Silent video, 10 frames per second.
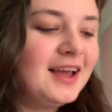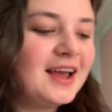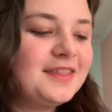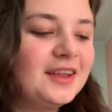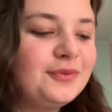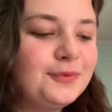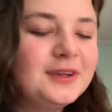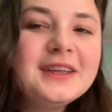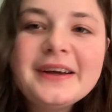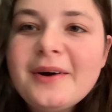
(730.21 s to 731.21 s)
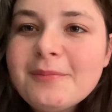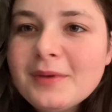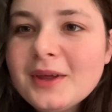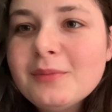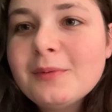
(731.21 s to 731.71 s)
And that's really on
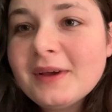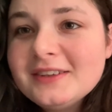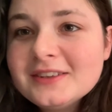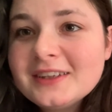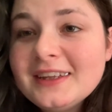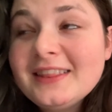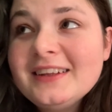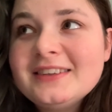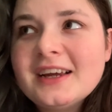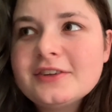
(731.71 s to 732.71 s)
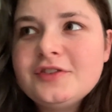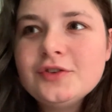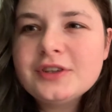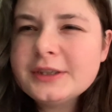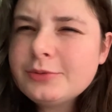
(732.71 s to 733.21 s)
me. But basically these next
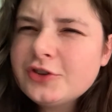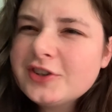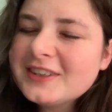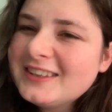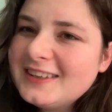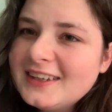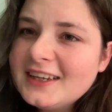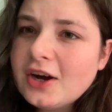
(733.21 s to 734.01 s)
few clips you're gonna see